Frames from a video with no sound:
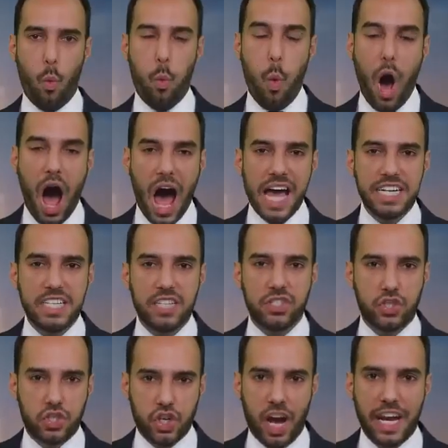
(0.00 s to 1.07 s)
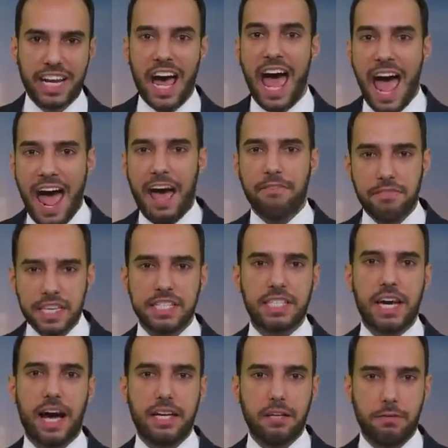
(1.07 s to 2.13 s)
Why does China have this
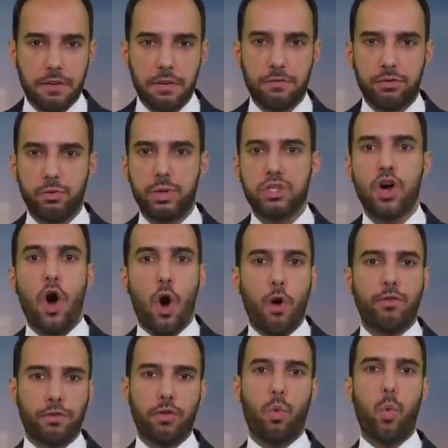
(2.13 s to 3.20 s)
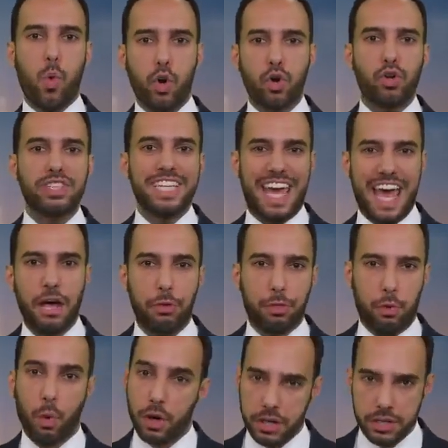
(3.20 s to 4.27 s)
kind of influence over the World
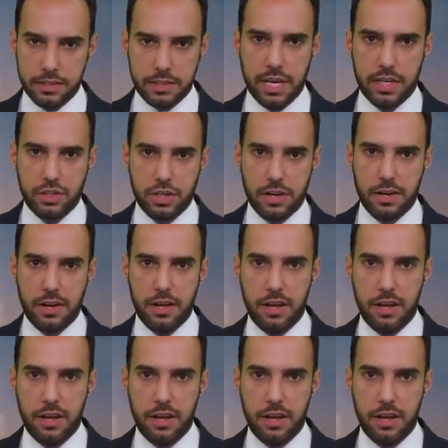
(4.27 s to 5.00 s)
Health Organization?